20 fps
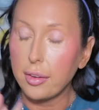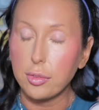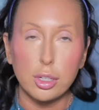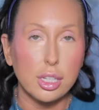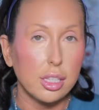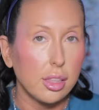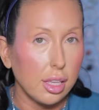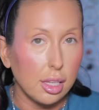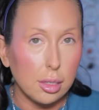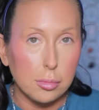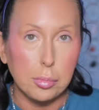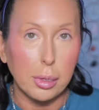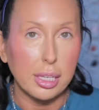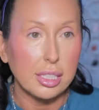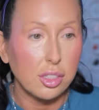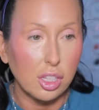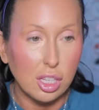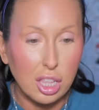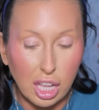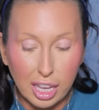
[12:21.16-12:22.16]
everything
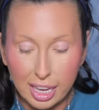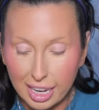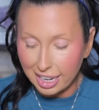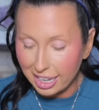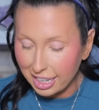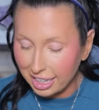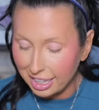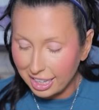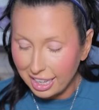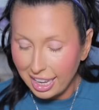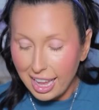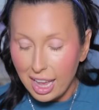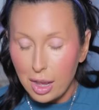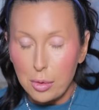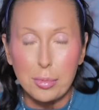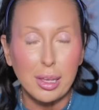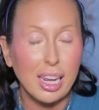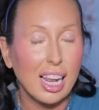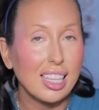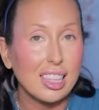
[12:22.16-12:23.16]
basically,
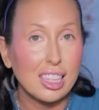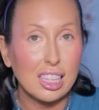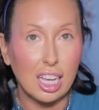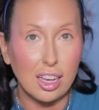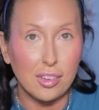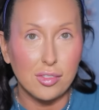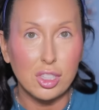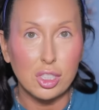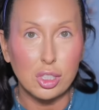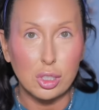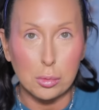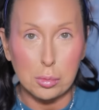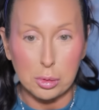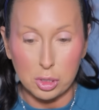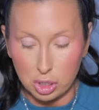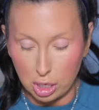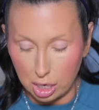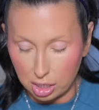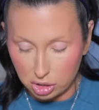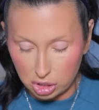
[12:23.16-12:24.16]
but I love the Super
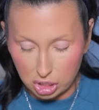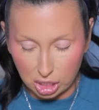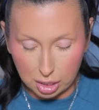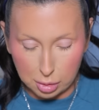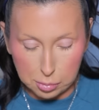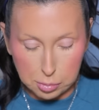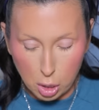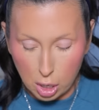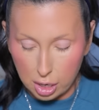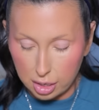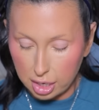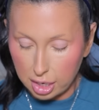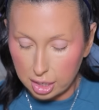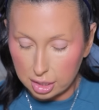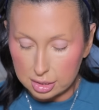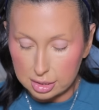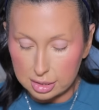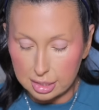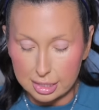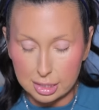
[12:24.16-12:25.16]
Shock cheek
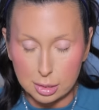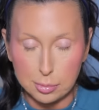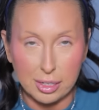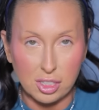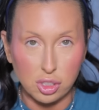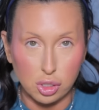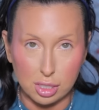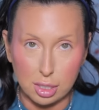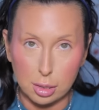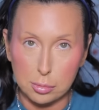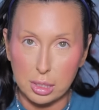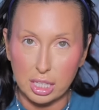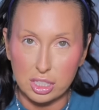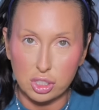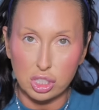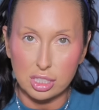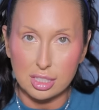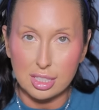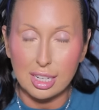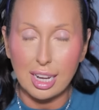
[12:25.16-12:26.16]
products, especially the
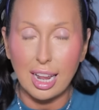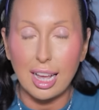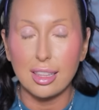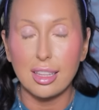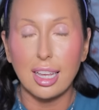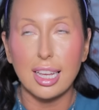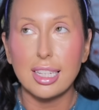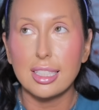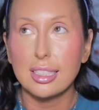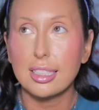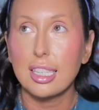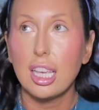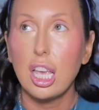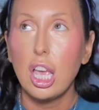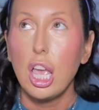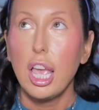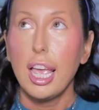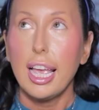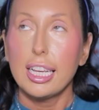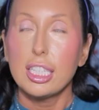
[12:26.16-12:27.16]
blushes and highlights.
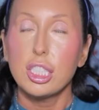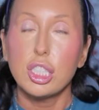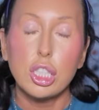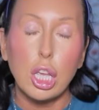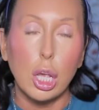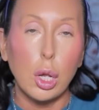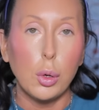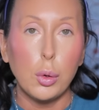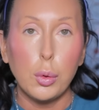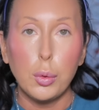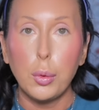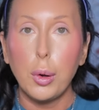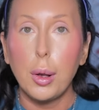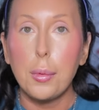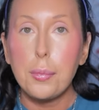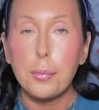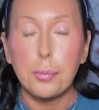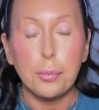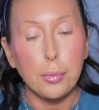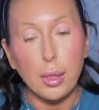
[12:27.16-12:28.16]
So
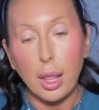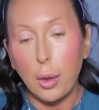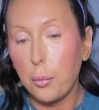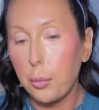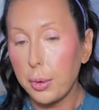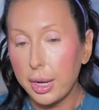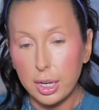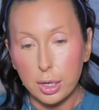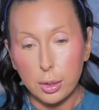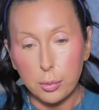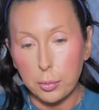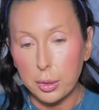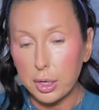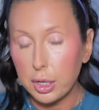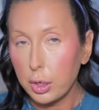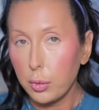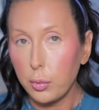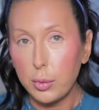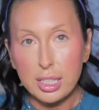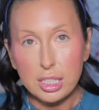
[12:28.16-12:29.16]

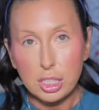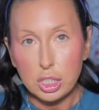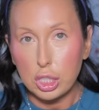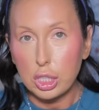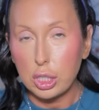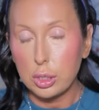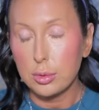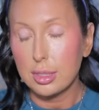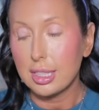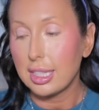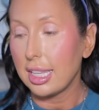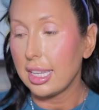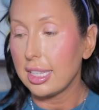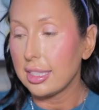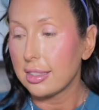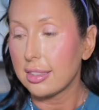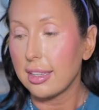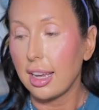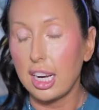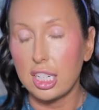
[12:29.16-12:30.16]
we're going to use
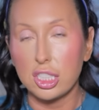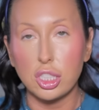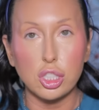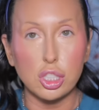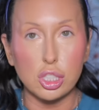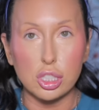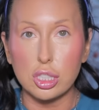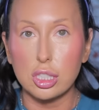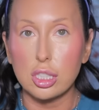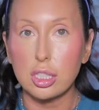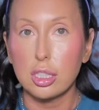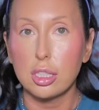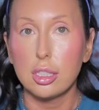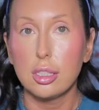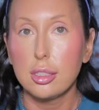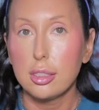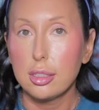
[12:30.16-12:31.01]
this under